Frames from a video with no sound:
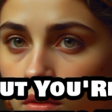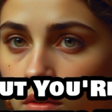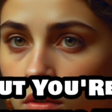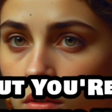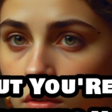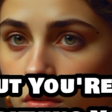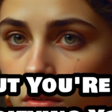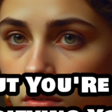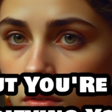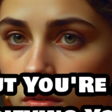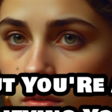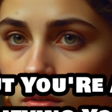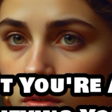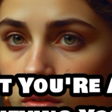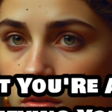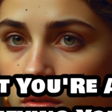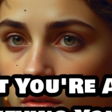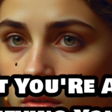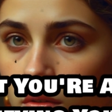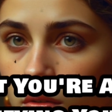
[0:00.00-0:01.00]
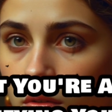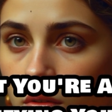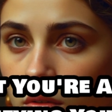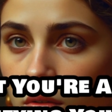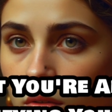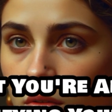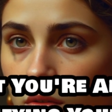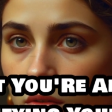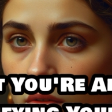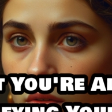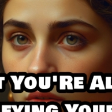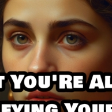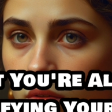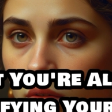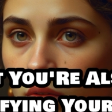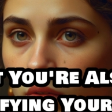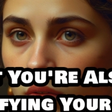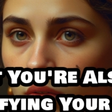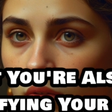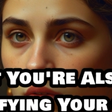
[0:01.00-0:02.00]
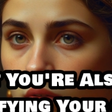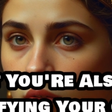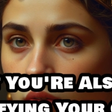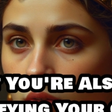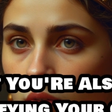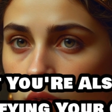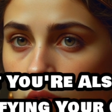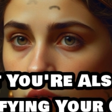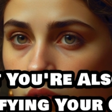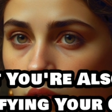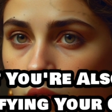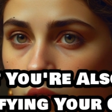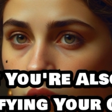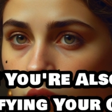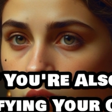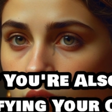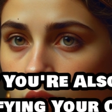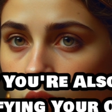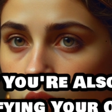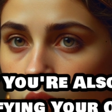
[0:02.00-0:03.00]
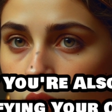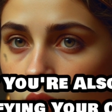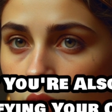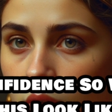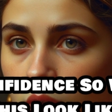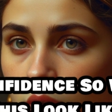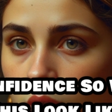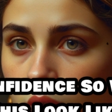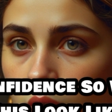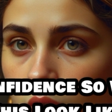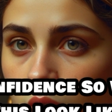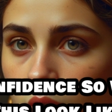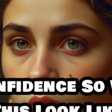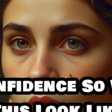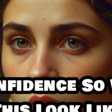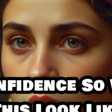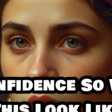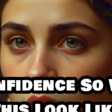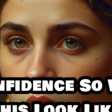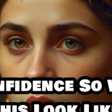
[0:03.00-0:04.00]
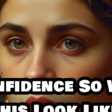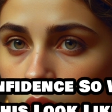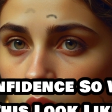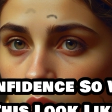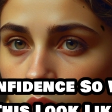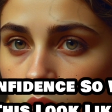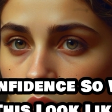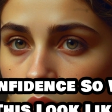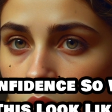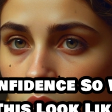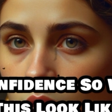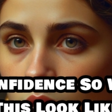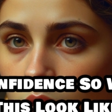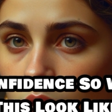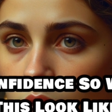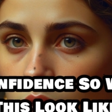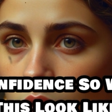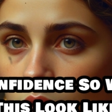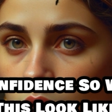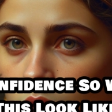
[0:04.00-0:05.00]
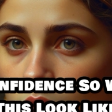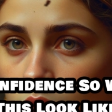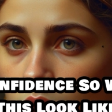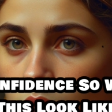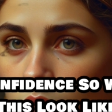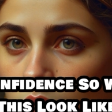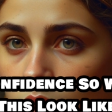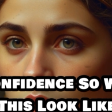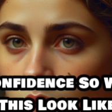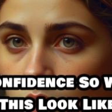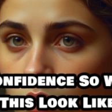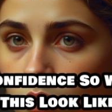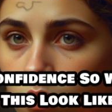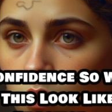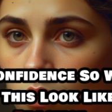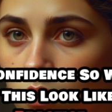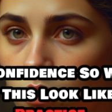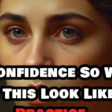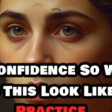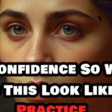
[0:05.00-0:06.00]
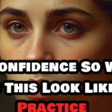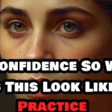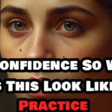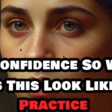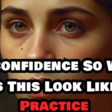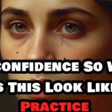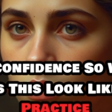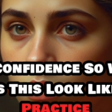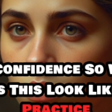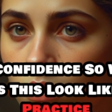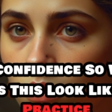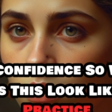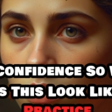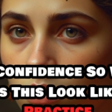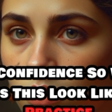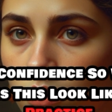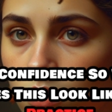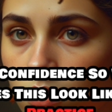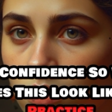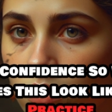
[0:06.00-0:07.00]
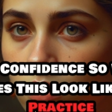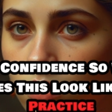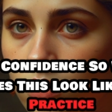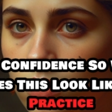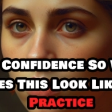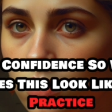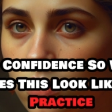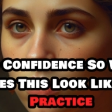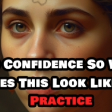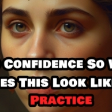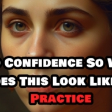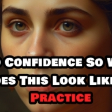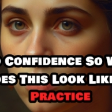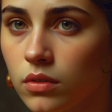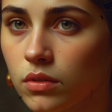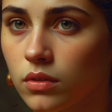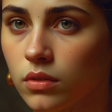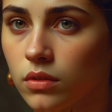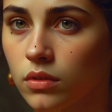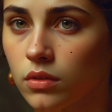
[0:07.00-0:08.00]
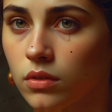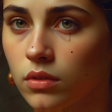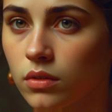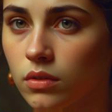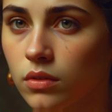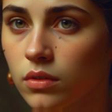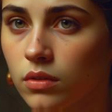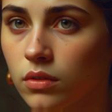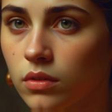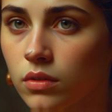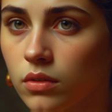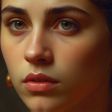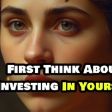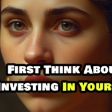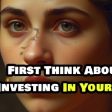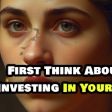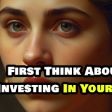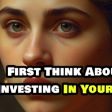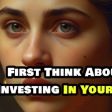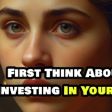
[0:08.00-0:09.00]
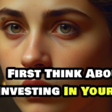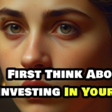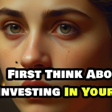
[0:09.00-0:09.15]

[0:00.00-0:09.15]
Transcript: you're also solidifying your own self-respect and confidence. So what does this look like in practice? First,